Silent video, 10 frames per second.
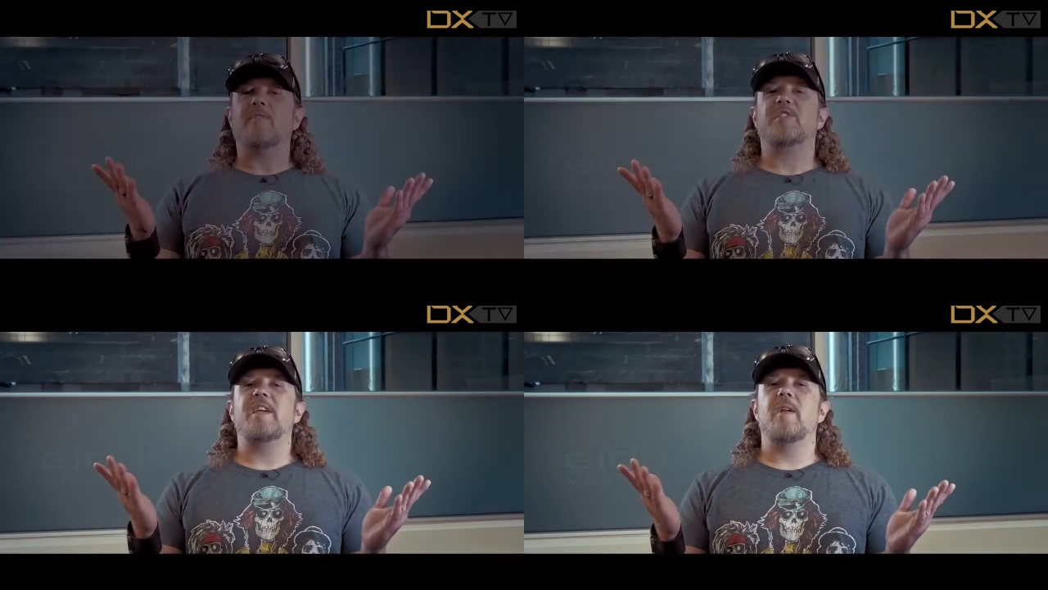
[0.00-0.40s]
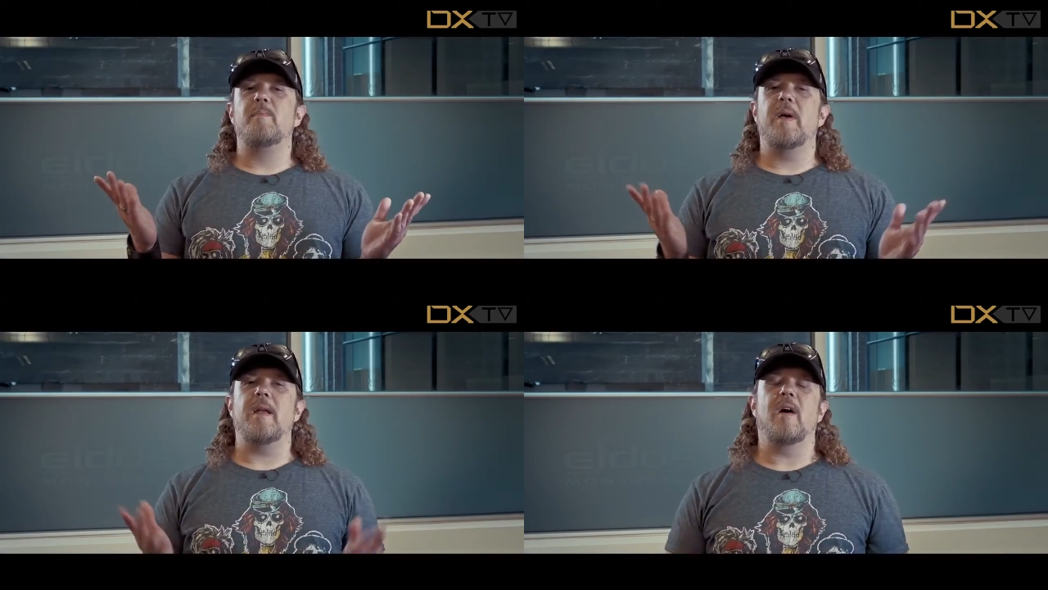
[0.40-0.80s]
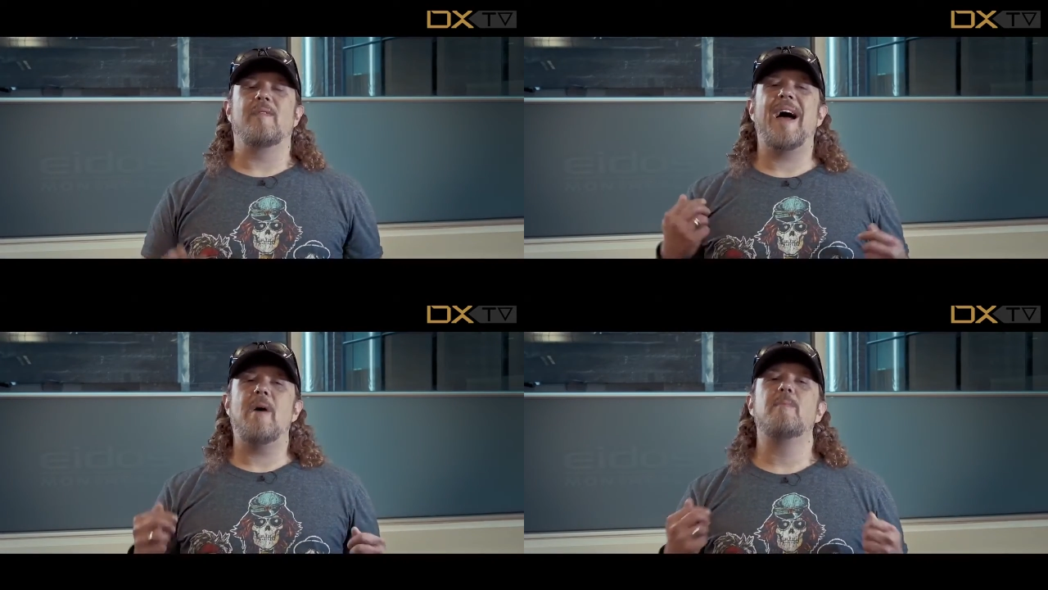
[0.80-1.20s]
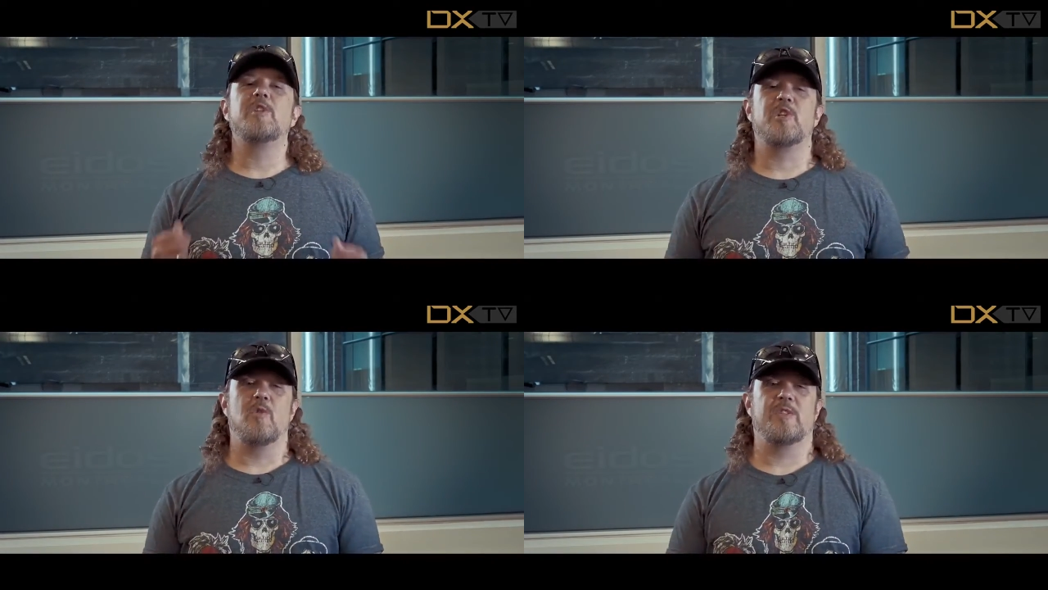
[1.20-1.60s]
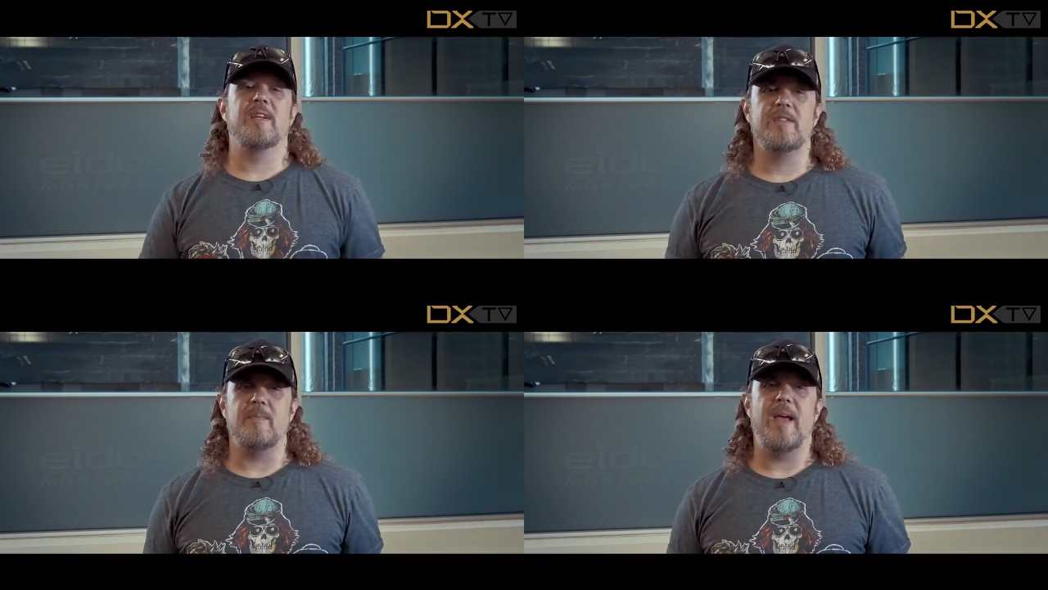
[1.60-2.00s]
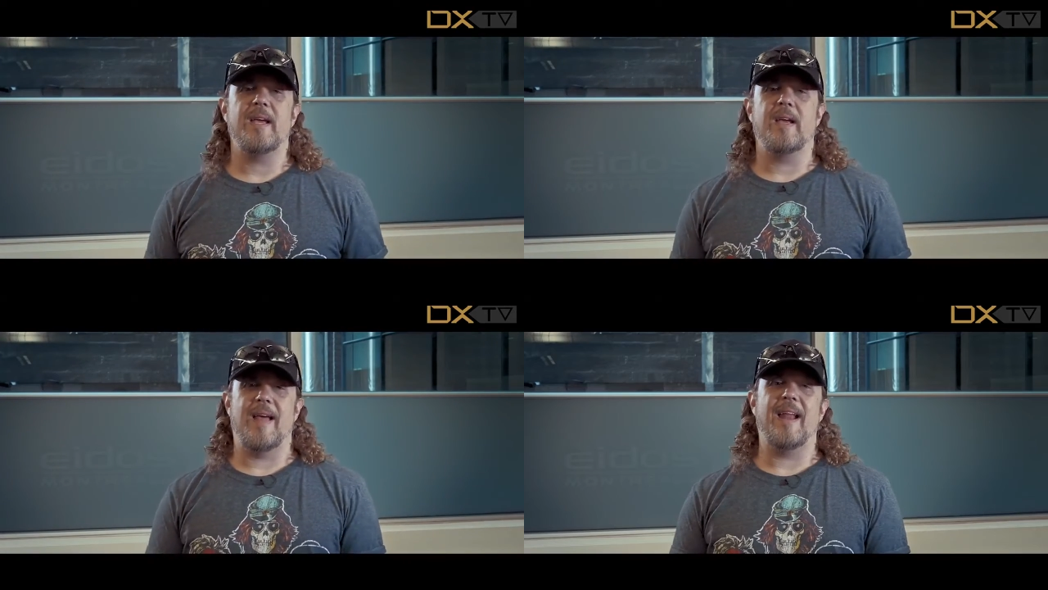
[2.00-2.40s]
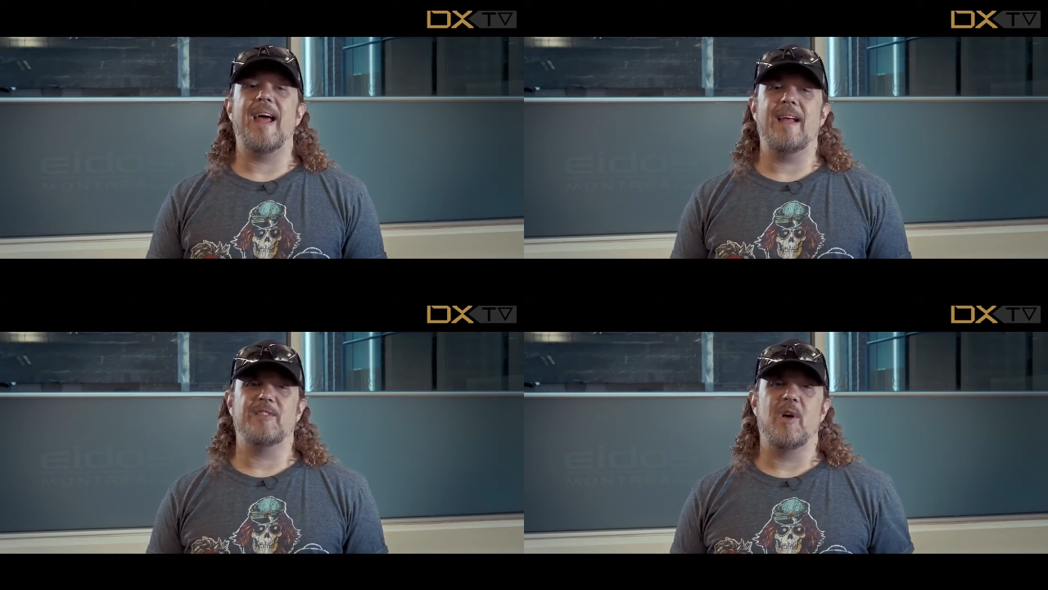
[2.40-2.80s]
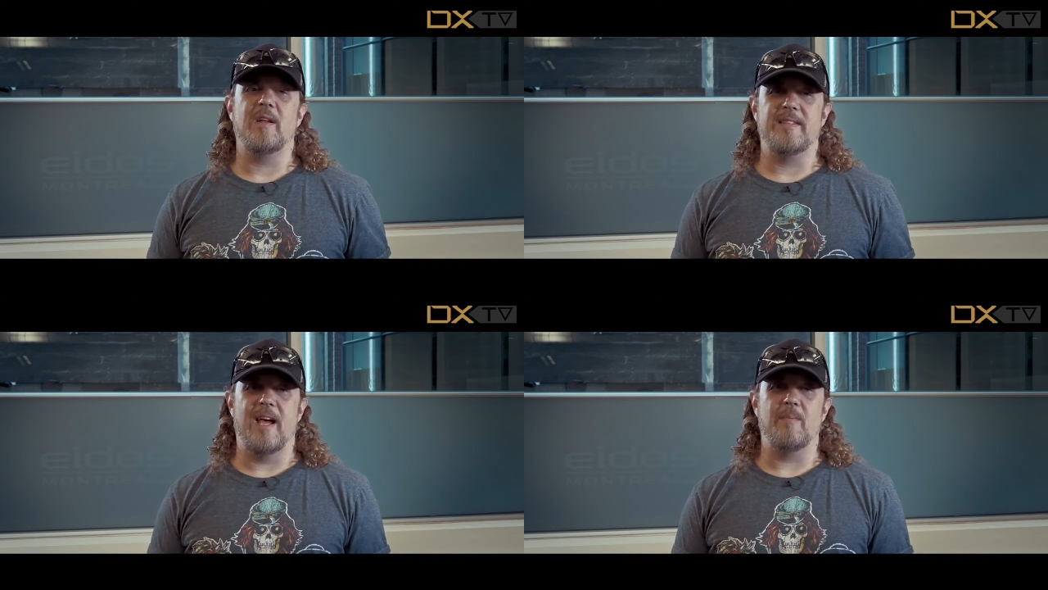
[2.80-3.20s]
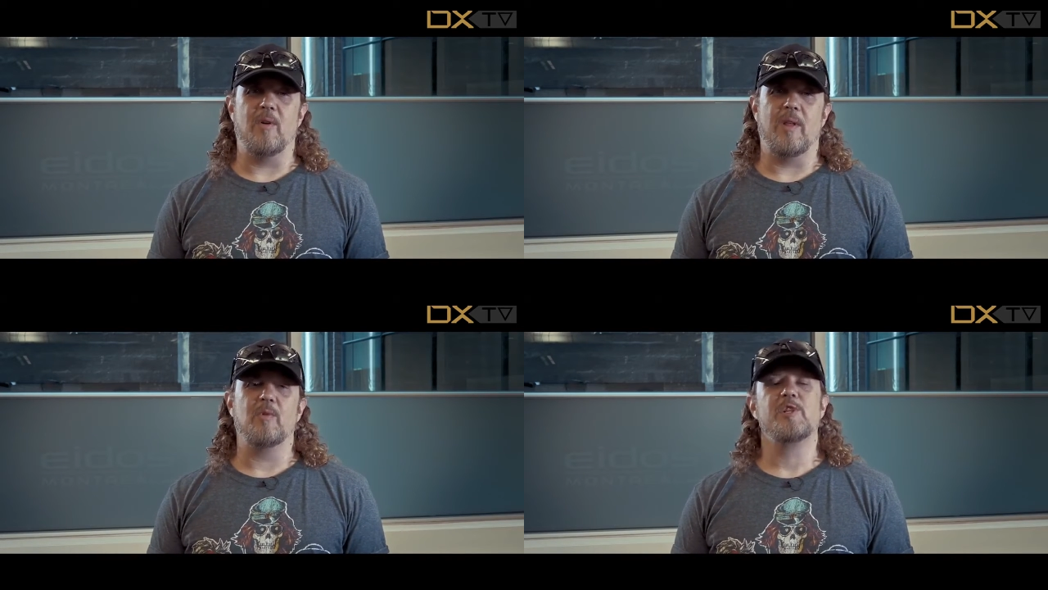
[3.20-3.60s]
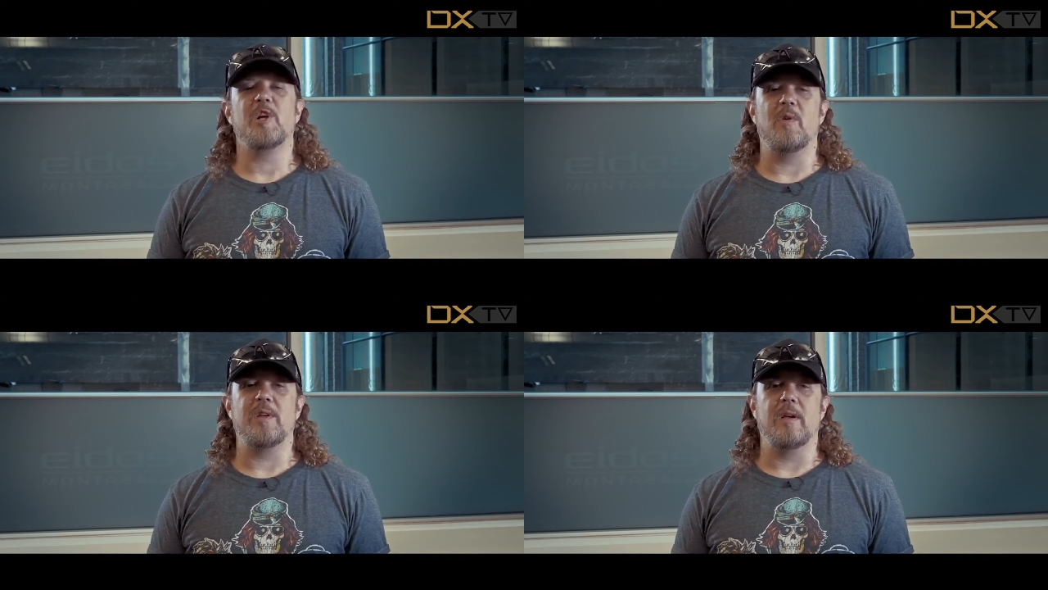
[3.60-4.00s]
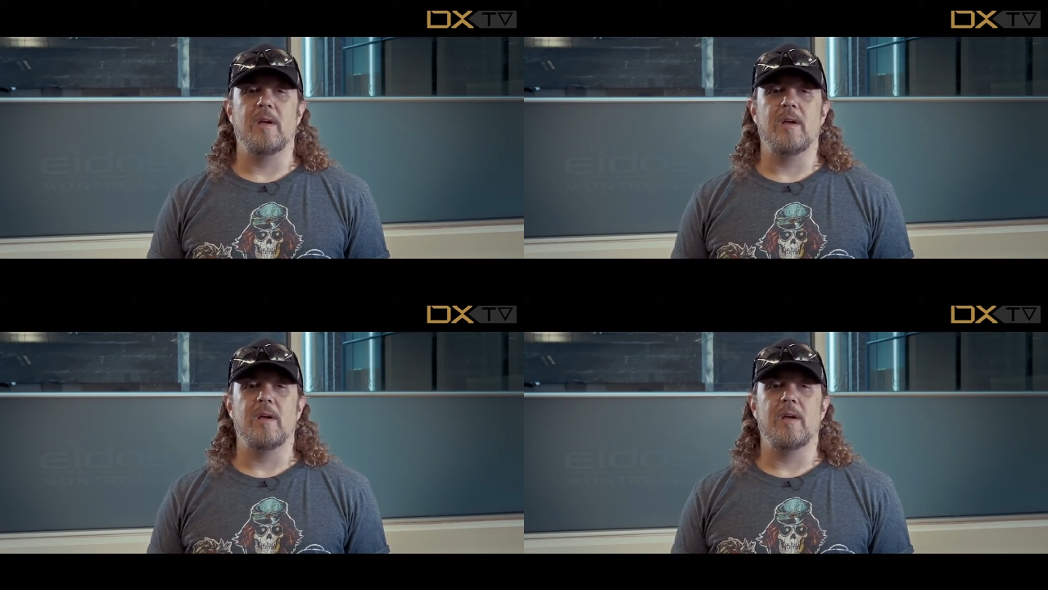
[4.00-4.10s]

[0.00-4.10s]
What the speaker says: seen a bit of how much goes into making that hands-on demo that we're showing you.